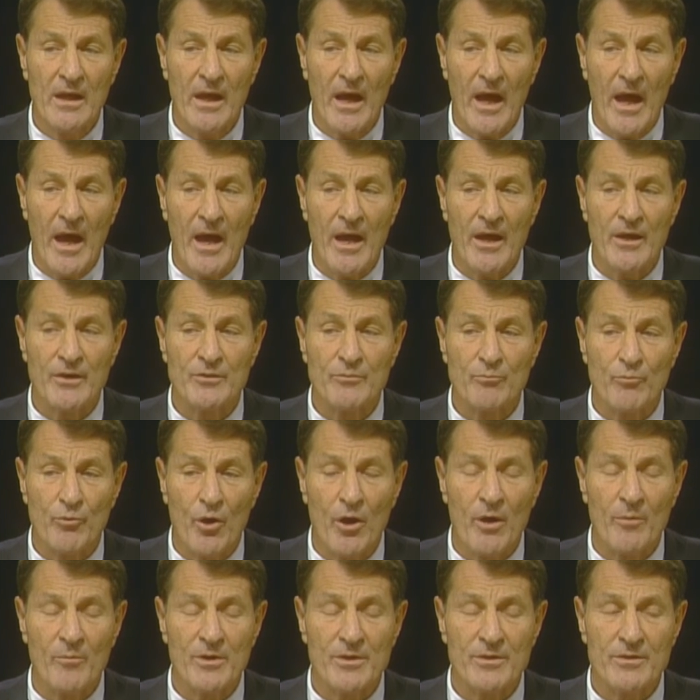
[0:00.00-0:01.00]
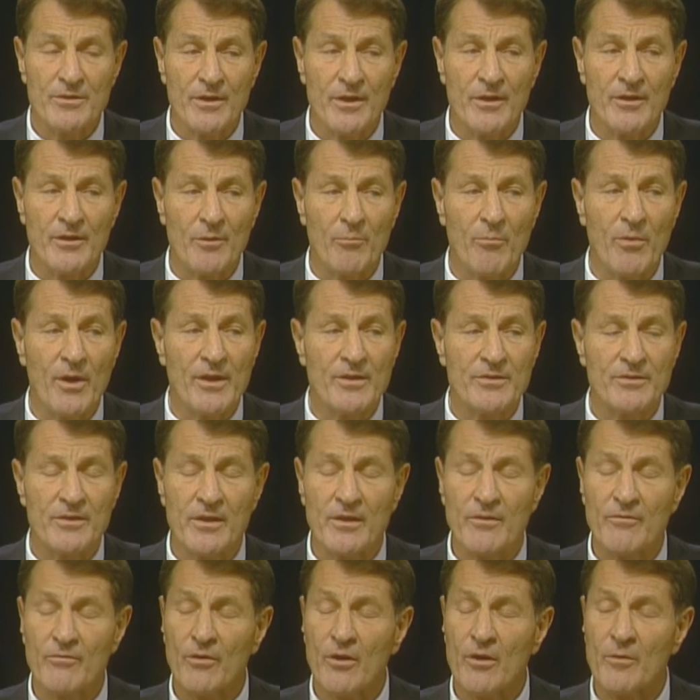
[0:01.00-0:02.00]
as promised in the
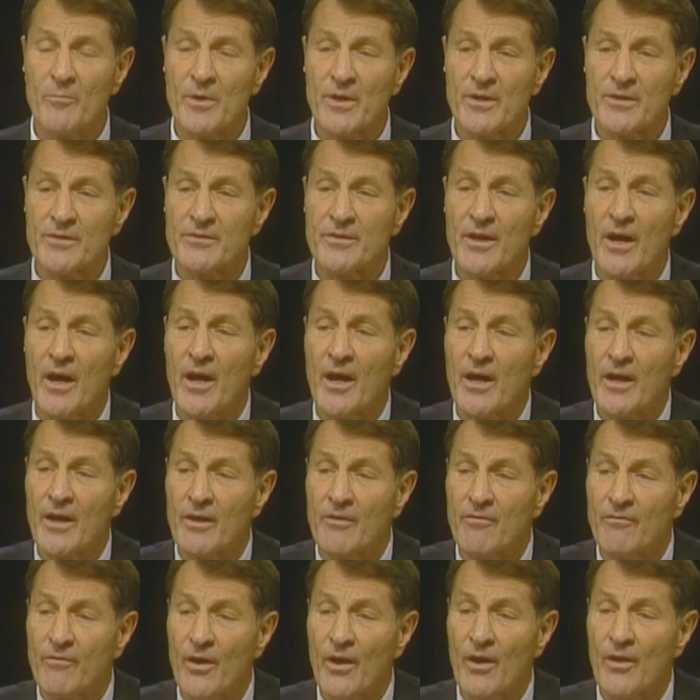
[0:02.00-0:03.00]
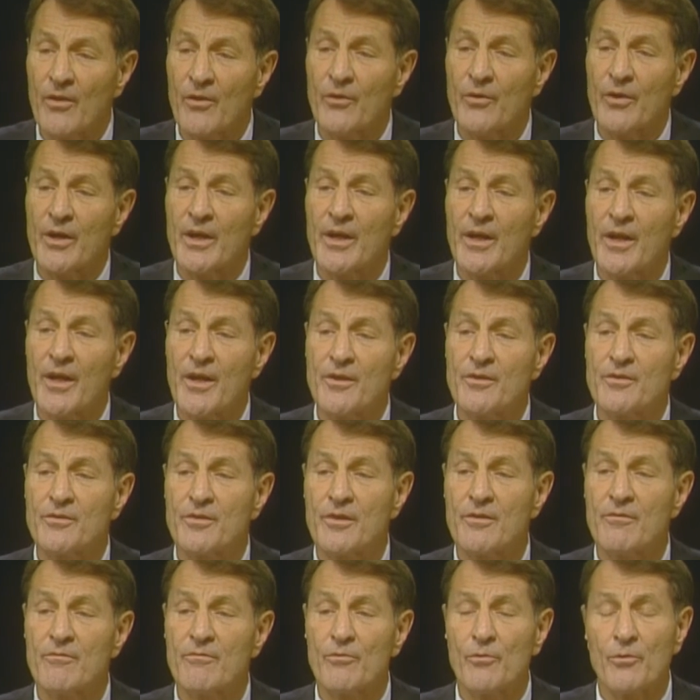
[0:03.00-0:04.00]
blessing from his dying father in
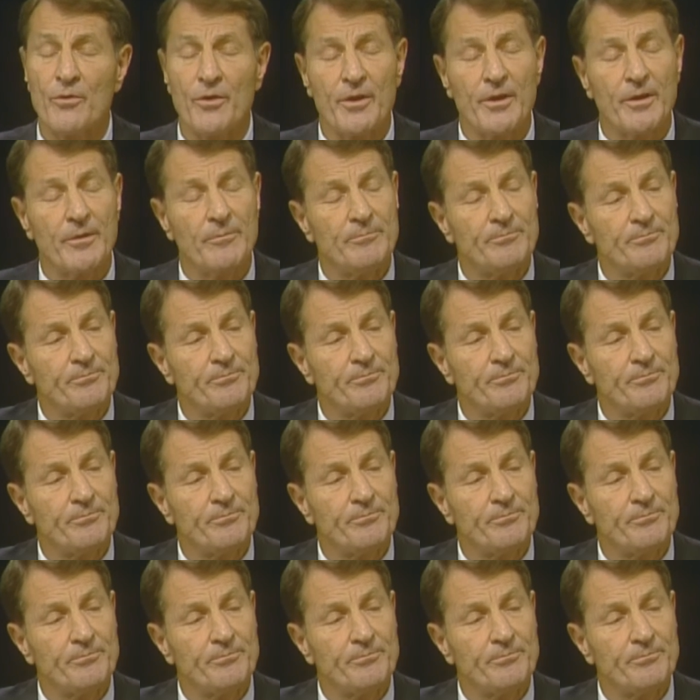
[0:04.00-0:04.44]
1840.